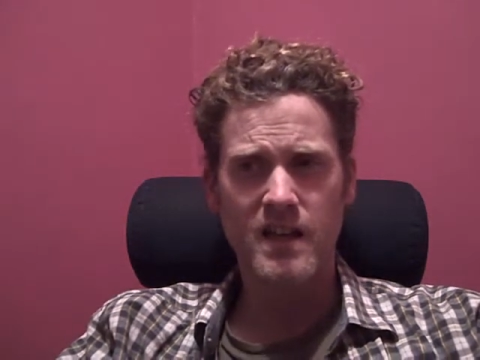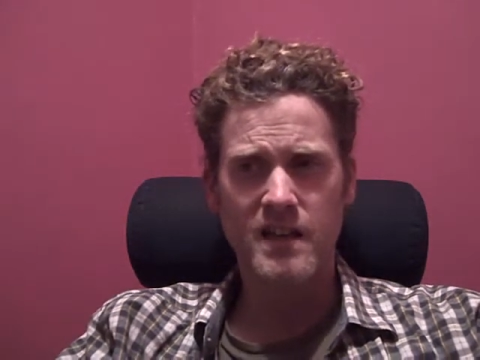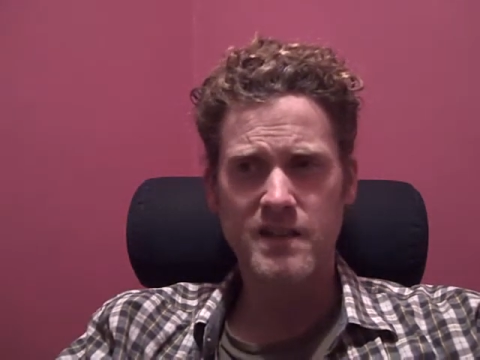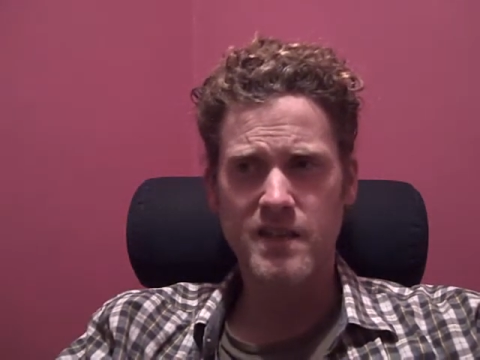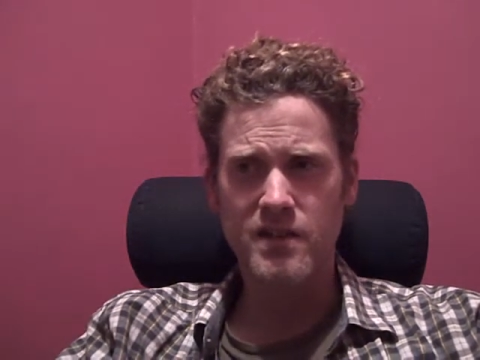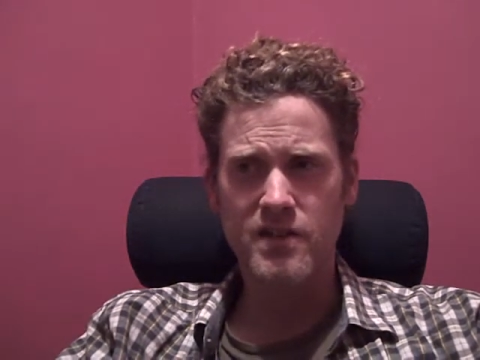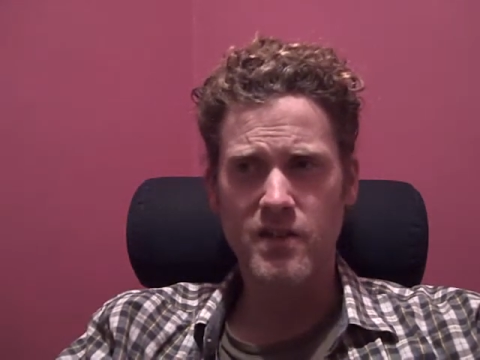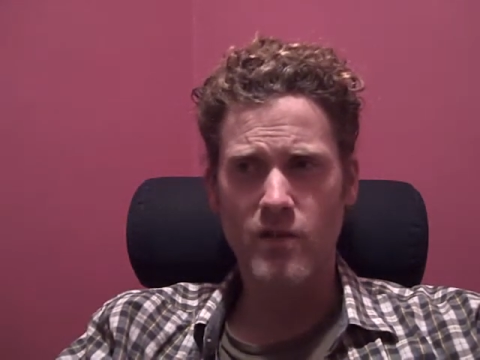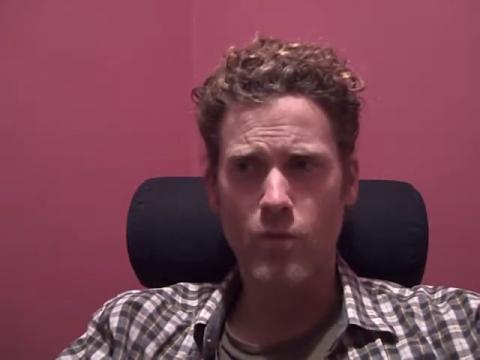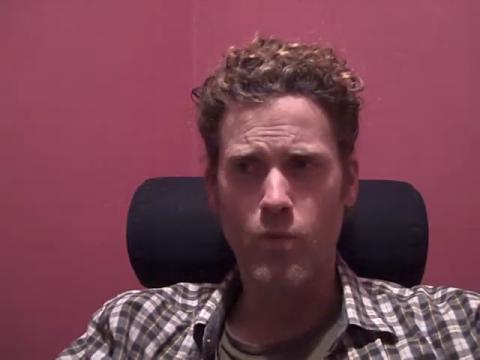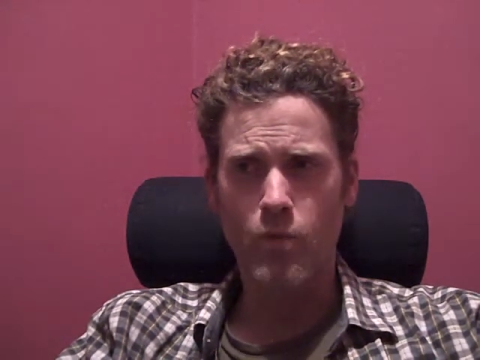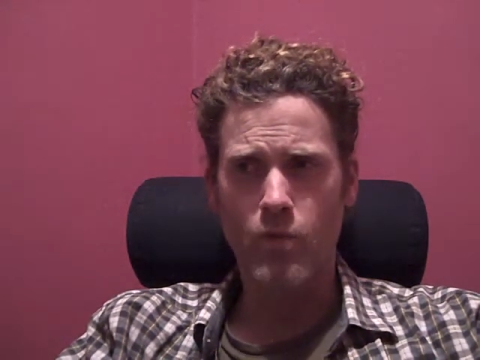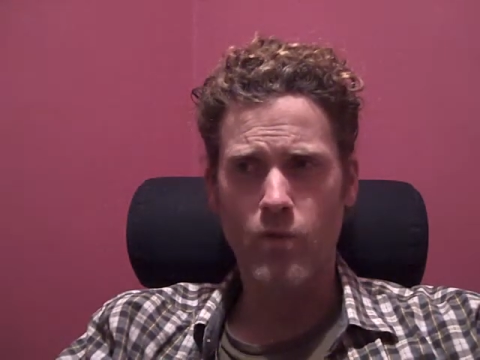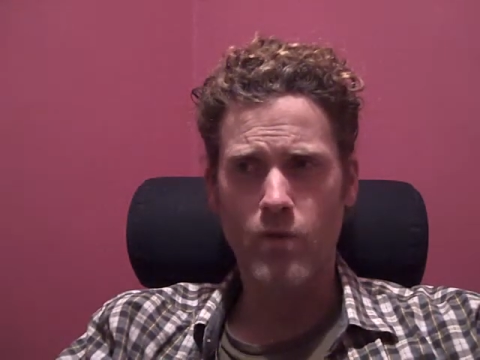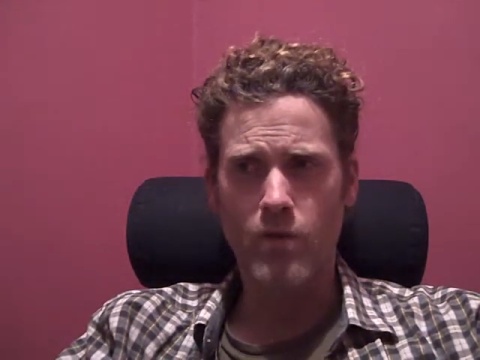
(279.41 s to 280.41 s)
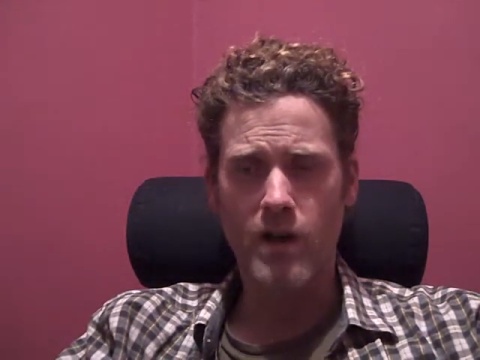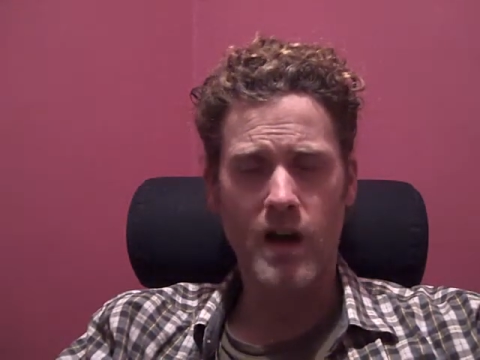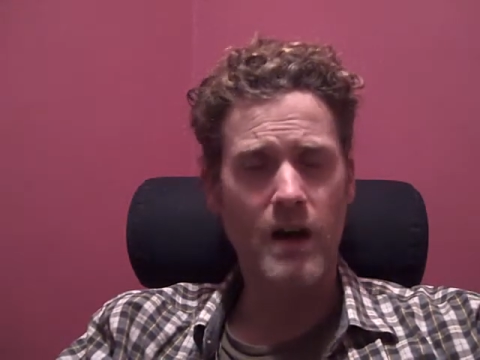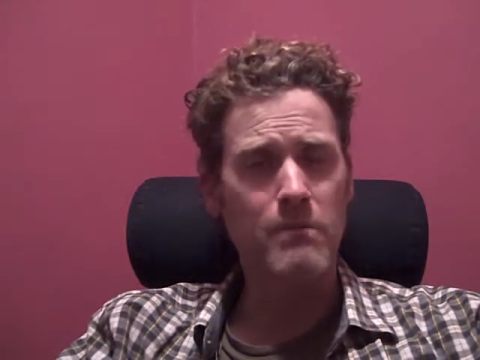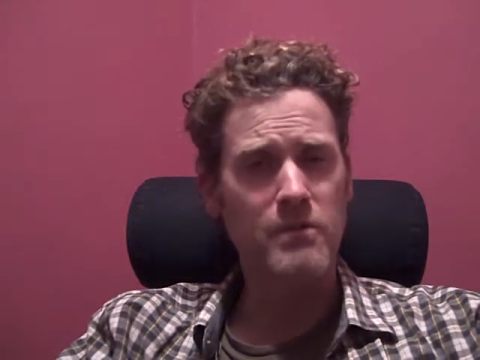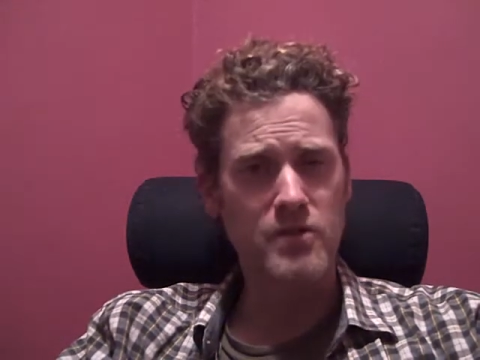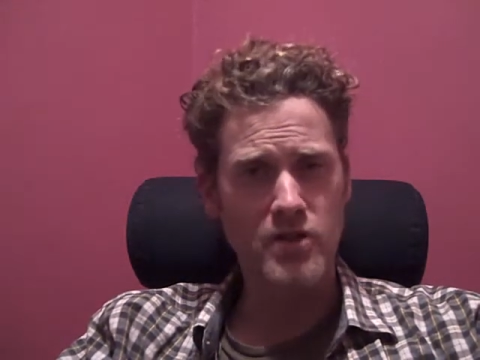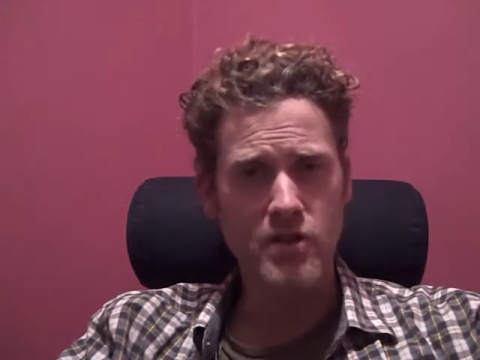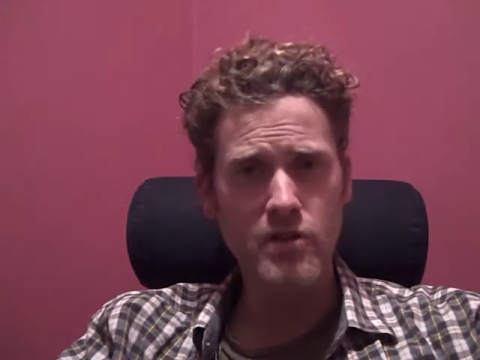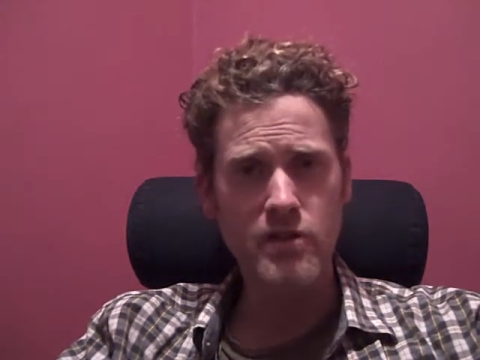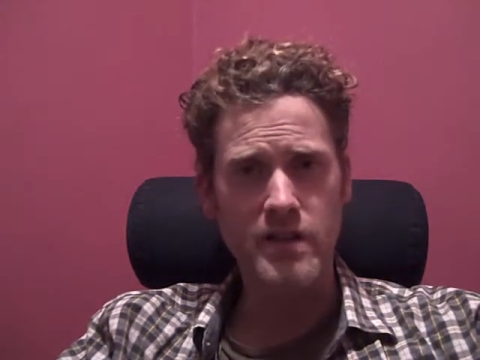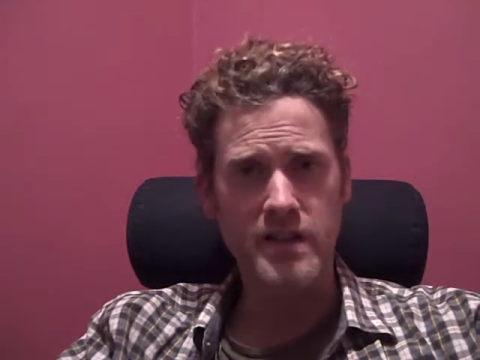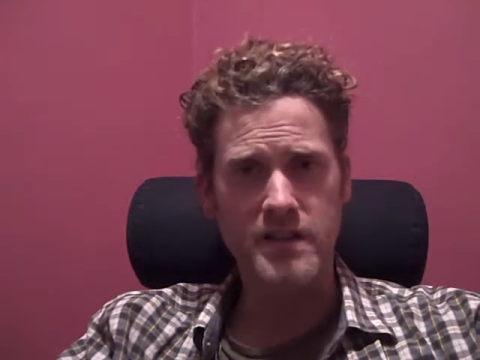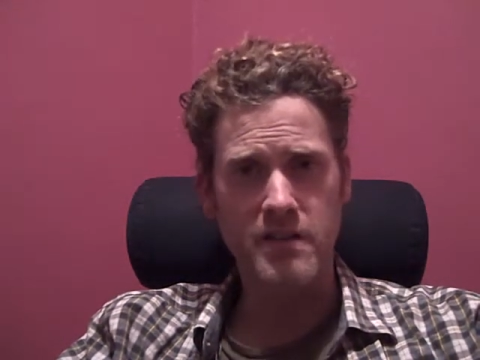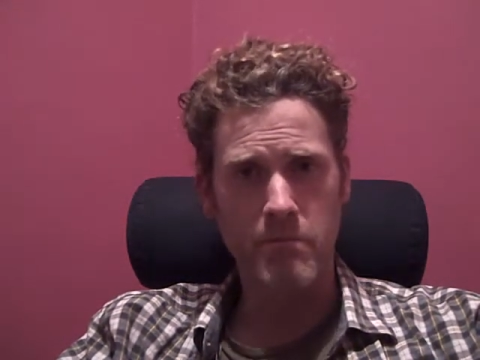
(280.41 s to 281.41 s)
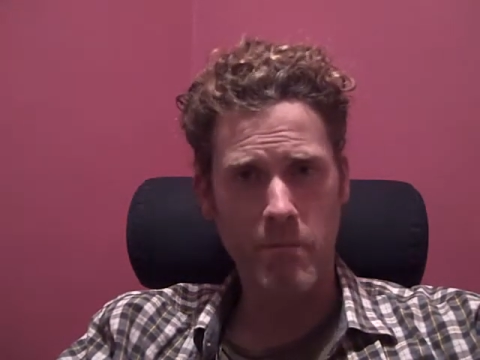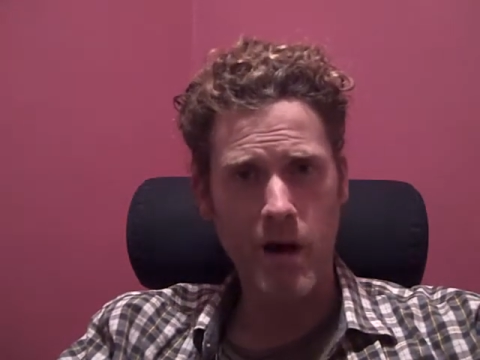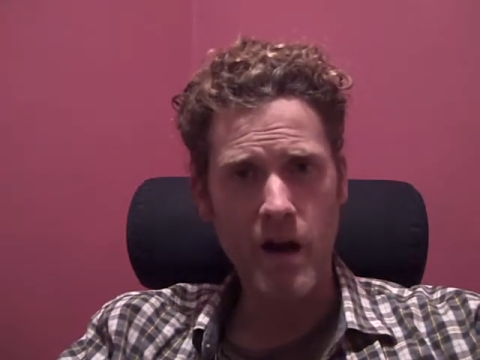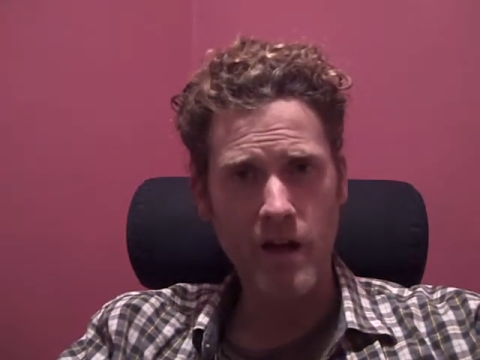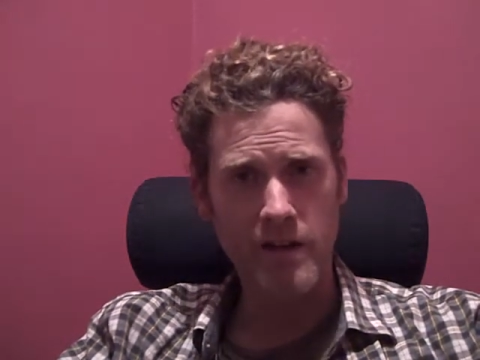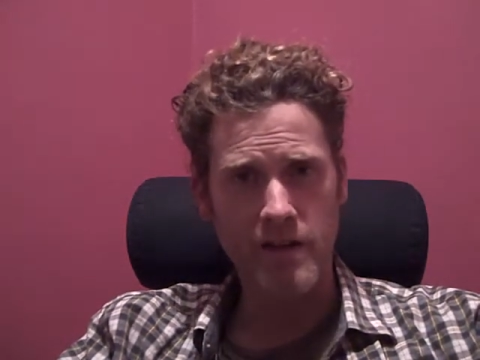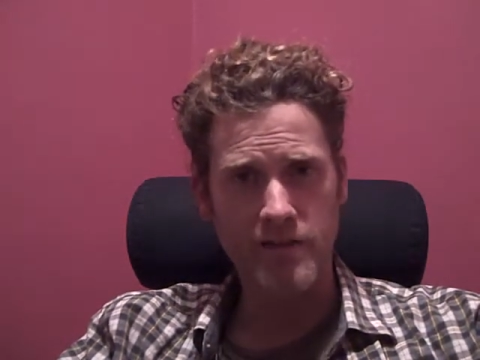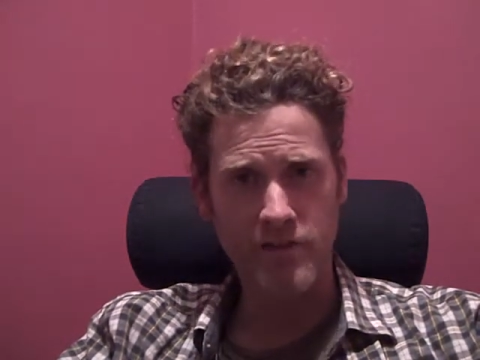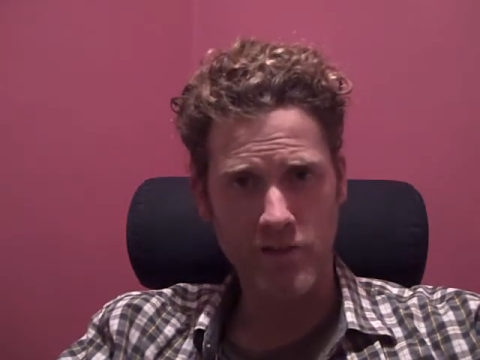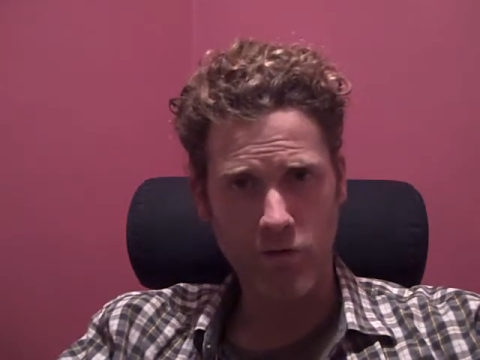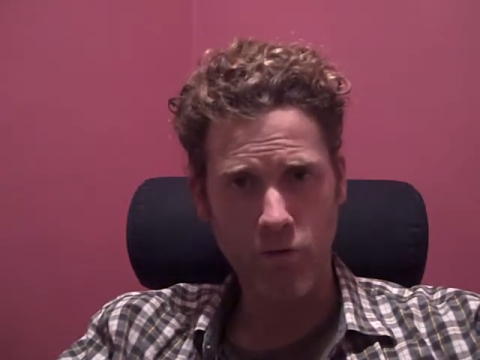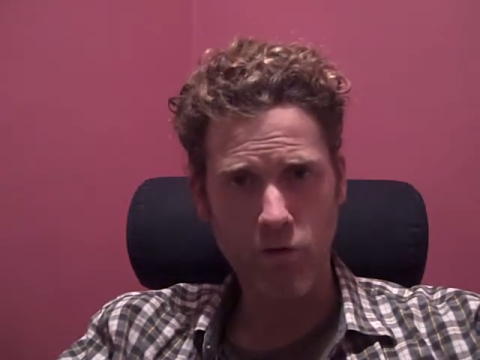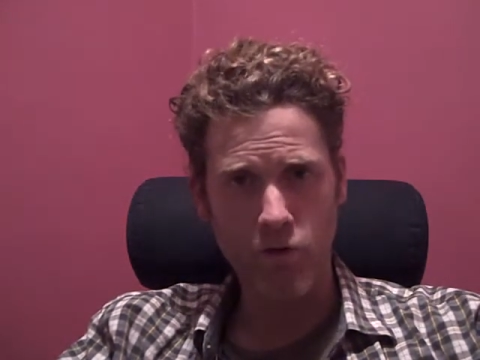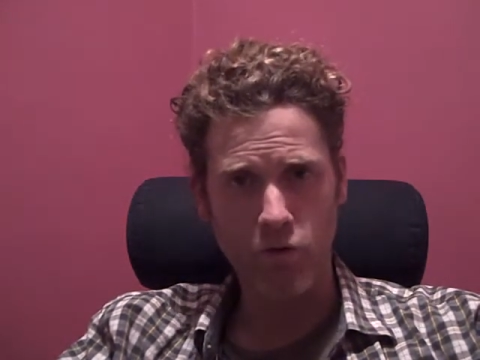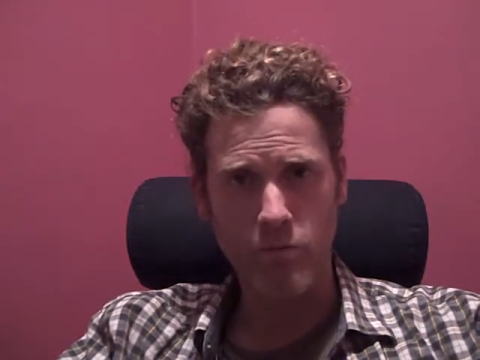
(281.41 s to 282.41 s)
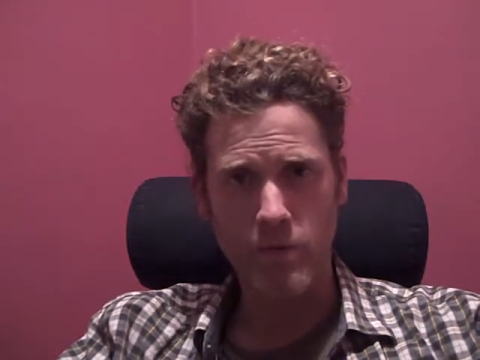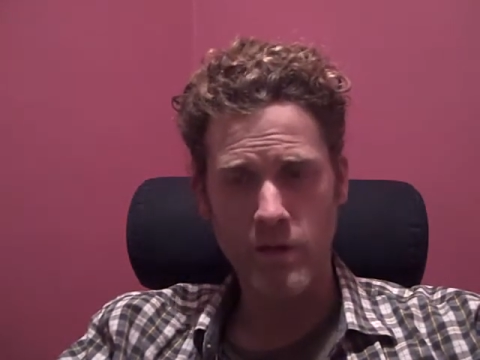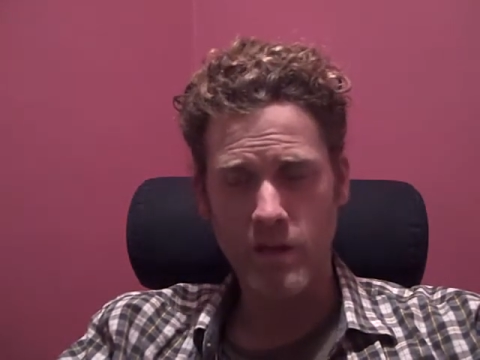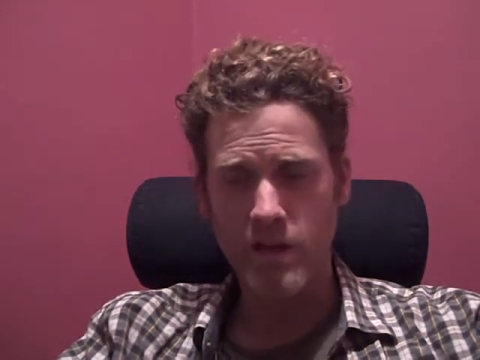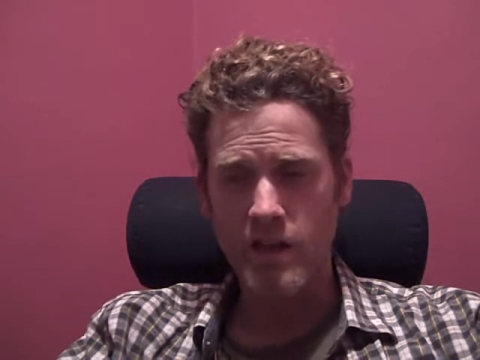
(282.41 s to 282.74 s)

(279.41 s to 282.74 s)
such a opportunity to bond as a group,